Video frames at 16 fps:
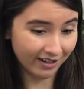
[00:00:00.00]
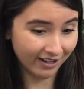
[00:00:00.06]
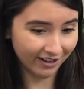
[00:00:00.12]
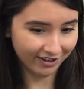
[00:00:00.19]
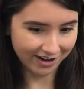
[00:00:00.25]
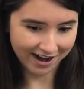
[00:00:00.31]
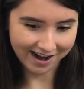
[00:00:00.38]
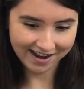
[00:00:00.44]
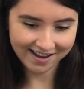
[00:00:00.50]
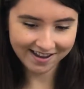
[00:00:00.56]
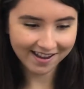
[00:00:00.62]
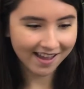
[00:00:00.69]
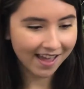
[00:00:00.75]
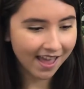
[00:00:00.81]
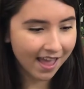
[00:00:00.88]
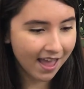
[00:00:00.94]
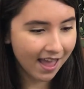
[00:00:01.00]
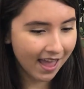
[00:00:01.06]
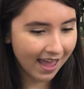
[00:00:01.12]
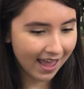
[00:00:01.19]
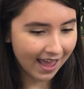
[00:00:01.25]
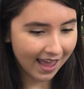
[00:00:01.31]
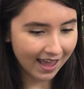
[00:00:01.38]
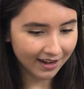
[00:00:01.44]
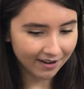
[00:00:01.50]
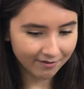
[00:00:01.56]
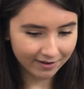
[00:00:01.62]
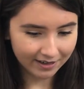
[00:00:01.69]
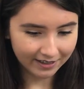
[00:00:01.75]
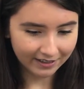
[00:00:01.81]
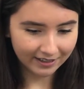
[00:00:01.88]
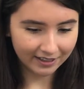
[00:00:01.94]
going to try it.
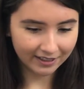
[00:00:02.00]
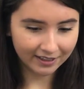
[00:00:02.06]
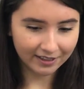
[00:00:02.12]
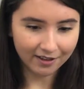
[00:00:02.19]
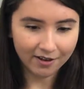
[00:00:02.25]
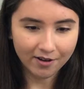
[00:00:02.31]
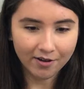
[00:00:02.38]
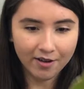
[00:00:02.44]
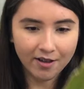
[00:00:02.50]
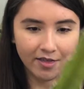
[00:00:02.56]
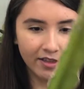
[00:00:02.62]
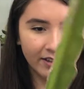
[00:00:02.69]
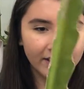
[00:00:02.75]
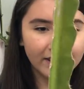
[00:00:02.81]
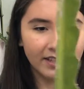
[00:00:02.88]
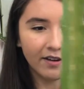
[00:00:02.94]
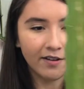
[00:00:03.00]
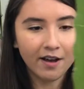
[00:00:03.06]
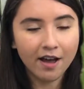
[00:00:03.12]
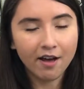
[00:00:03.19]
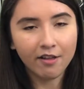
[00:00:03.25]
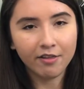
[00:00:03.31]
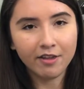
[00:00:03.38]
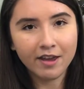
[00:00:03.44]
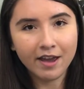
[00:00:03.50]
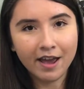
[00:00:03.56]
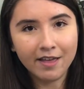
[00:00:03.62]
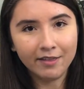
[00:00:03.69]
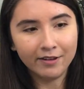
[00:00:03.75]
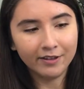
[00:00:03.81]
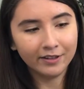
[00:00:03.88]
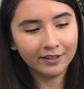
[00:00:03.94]
Anyways, so this is how a healthy guy
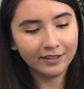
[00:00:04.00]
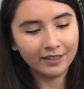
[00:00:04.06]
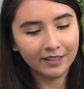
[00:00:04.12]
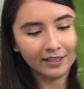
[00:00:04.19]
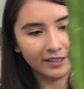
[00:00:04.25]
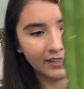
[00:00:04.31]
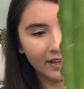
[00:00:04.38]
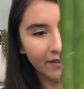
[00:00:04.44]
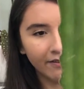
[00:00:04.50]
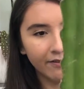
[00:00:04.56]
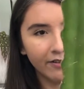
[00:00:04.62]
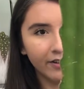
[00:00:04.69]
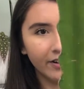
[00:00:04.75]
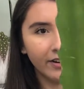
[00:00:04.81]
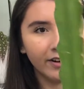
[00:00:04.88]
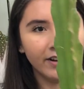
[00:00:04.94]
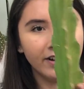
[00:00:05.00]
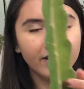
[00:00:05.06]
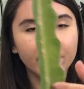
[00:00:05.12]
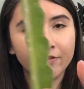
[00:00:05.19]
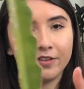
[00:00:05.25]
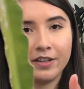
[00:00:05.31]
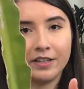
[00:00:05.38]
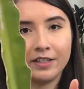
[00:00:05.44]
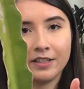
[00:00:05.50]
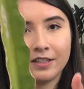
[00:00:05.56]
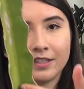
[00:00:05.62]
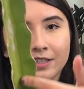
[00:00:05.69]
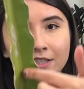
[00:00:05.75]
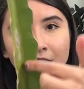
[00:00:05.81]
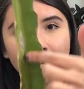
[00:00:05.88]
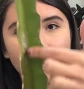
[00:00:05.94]
looks, except for this
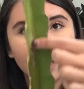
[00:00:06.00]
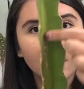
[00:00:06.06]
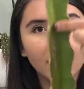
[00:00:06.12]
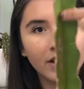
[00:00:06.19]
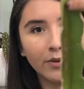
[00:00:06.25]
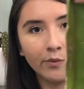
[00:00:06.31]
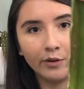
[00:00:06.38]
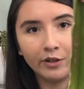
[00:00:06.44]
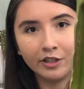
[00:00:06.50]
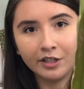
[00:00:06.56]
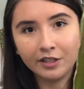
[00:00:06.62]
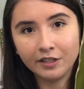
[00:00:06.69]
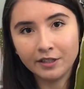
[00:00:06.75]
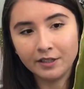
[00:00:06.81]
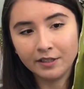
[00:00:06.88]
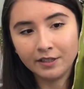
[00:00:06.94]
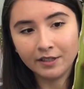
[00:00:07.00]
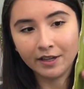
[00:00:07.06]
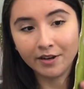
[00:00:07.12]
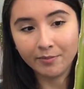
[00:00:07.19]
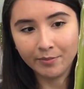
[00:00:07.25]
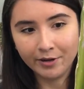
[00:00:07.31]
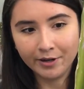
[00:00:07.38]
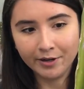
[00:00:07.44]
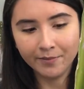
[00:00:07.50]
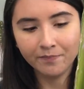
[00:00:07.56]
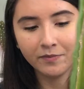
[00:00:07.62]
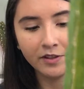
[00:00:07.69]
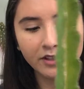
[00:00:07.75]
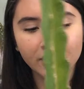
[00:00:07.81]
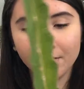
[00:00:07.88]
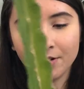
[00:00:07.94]
which is sunburn.
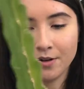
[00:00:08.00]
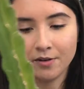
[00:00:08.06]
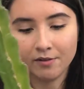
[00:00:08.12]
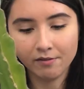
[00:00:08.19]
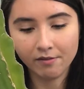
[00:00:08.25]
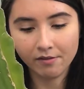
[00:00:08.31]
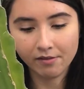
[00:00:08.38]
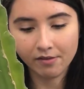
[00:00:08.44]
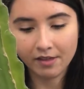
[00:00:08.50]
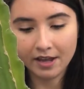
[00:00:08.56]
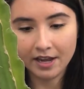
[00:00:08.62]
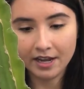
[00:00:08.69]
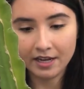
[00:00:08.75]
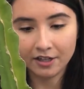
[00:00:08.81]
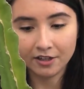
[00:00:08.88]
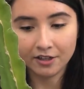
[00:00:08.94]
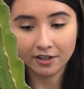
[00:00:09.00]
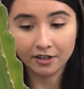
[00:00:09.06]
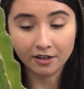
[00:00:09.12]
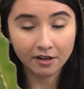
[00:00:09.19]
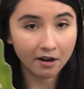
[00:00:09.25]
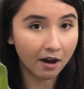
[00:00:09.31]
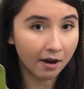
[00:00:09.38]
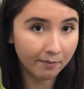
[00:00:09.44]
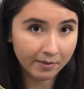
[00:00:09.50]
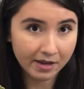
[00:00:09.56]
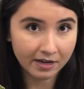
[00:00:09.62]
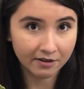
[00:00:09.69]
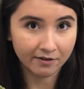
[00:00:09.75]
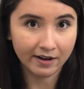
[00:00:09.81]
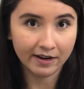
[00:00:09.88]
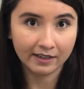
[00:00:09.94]
So they should not be
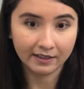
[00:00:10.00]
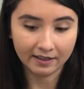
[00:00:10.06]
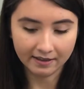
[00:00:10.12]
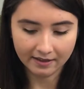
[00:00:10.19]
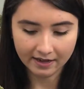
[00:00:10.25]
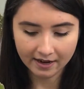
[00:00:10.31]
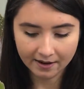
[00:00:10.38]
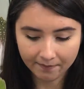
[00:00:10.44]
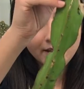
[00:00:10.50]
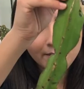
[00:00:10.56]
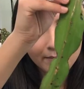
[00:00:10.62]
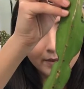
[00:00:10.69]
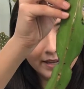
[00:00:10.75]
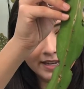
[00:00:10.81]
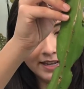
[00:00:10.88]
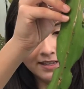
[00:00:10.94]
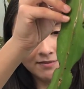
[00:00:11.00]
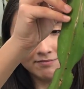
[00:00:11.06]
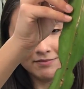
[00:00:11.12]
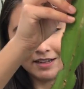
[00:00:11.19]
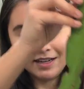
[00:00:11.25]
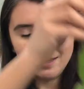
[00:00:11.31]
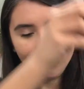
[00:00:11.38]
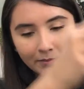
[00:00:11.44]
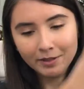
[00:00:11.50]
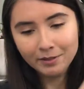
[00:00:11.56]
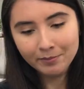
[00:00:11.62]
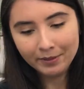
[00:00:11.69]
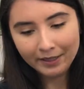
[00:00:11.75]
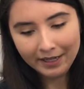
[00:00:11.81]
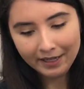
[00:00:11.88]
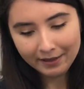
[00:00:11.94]
in direct sunlight. But yeah, I'm gonna
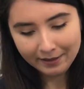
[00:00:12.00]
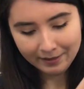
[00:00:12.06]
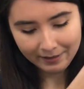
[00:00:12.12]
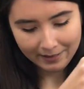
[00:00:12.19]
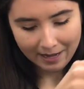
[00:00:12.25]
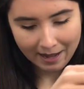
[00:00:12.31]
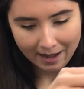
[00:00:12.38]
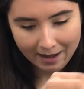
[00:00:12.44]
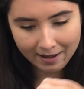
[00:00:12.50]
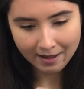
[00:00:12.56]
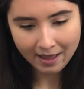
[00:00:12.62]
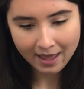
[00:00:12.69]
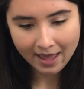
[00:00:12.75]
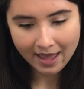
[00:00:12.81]
plant this guy